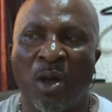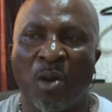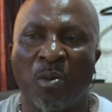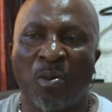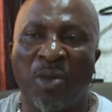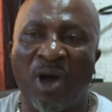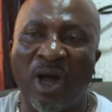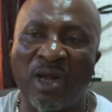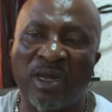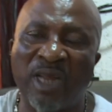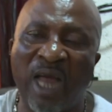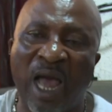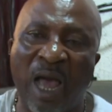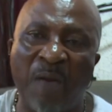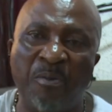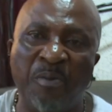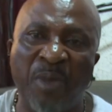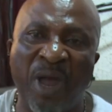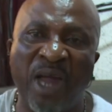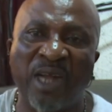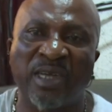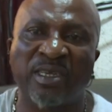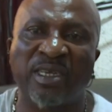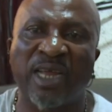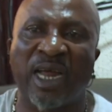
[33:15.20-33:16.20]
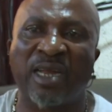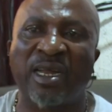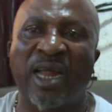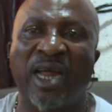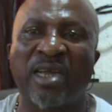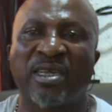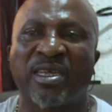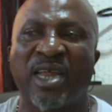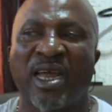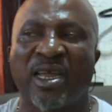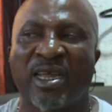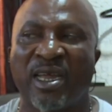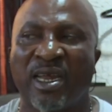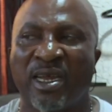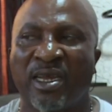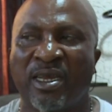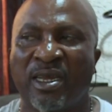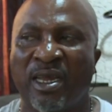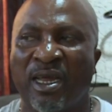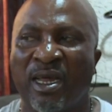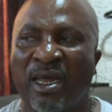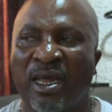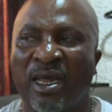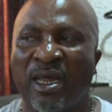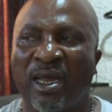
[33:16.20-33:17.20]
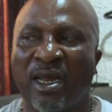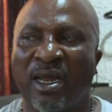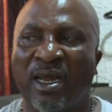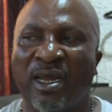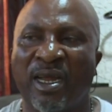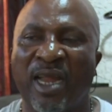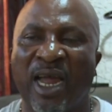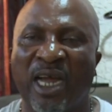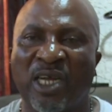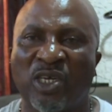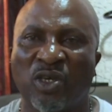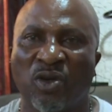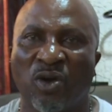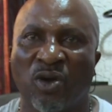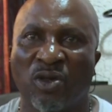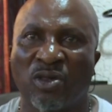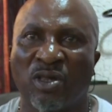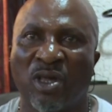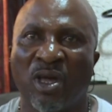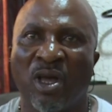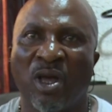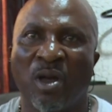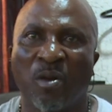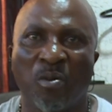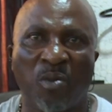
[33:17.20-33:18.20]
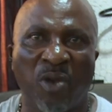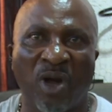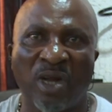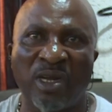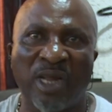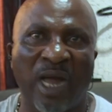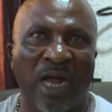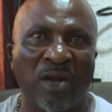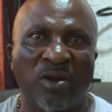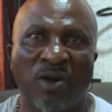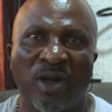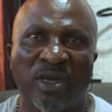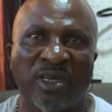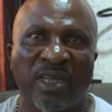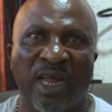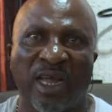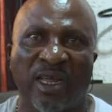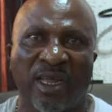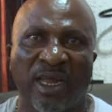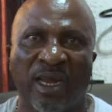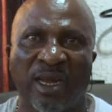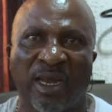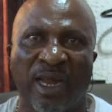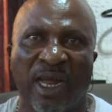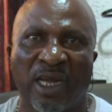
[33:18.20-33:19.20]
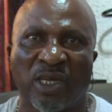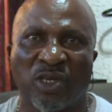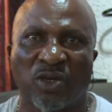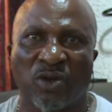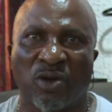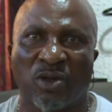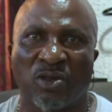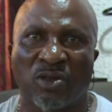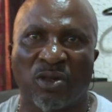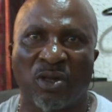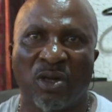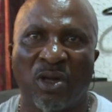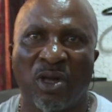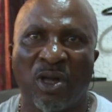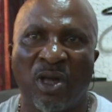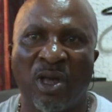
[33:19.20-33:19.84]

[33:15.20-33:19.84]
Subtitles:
But our mates are not taking lectures, but they are not taking lectures.